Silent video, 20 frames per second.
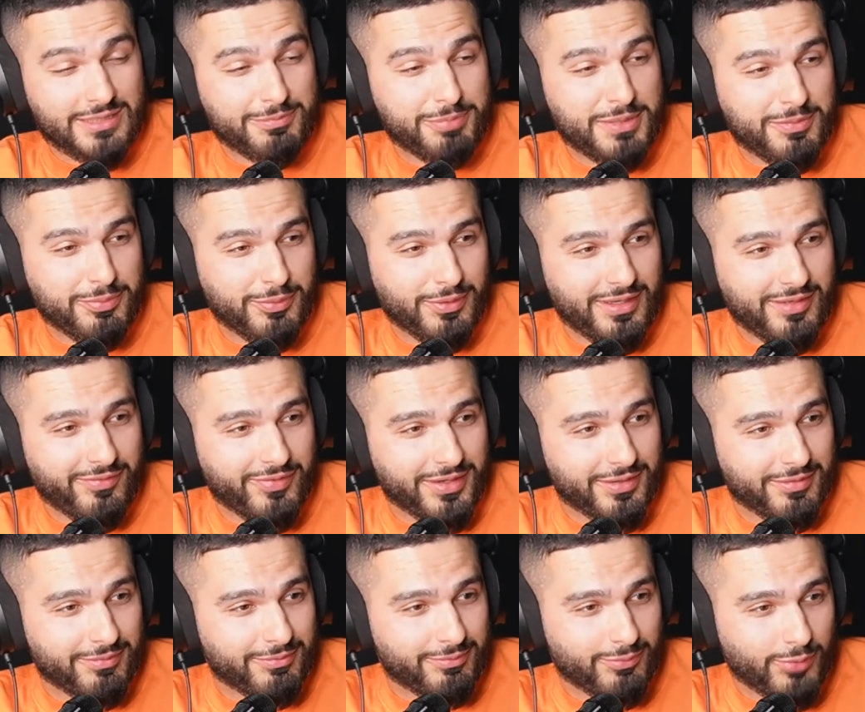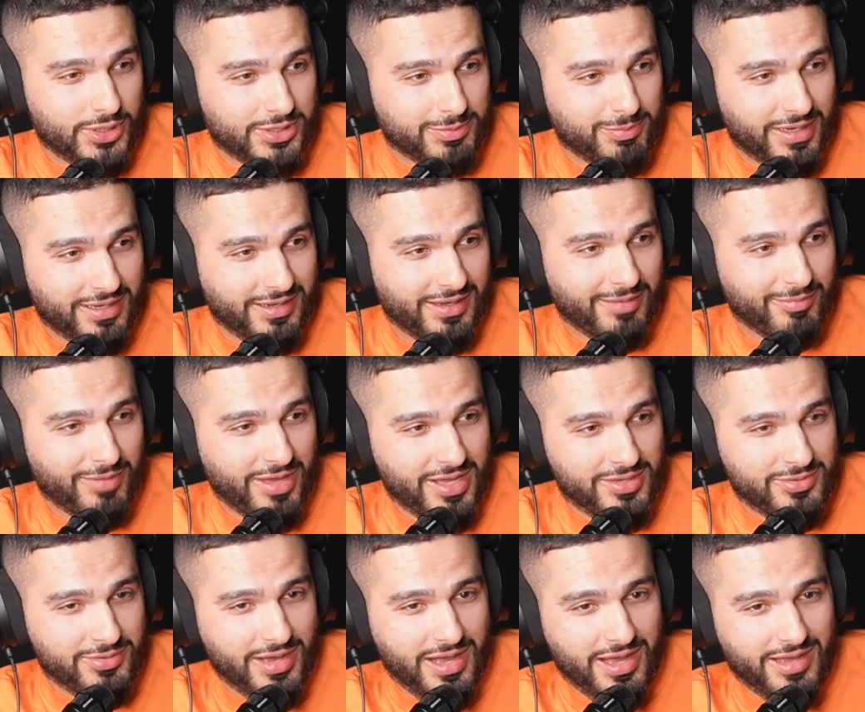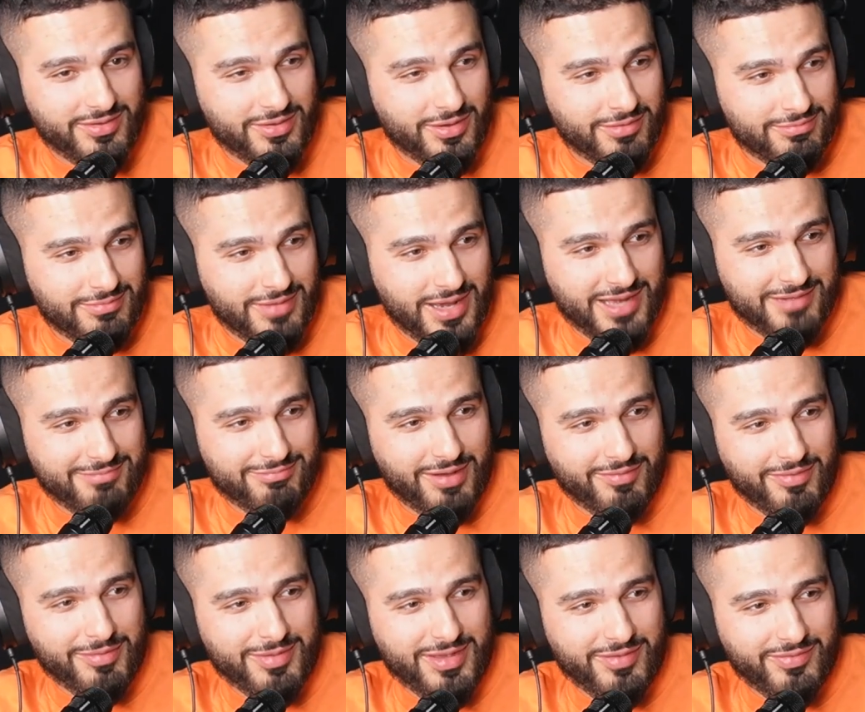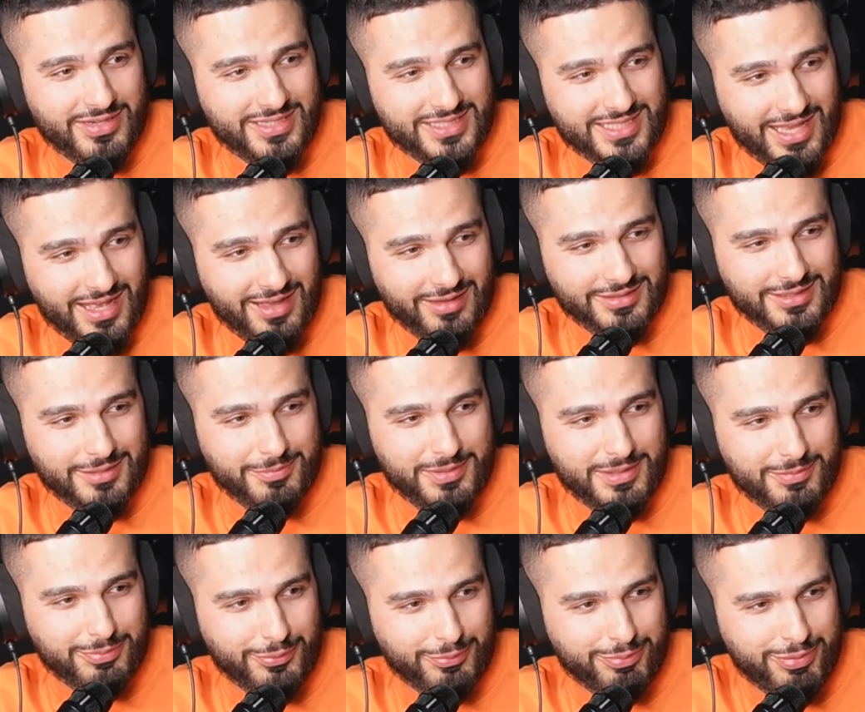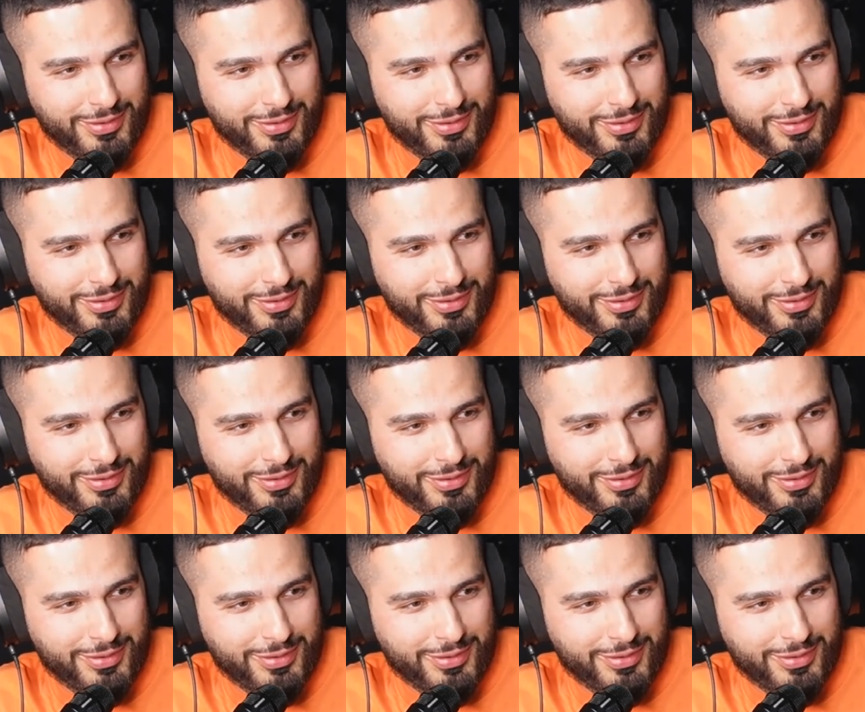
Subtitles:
people leaving the wash bag there. I'm like, are you out of your mind, bro? I'm giving this out to people, bro.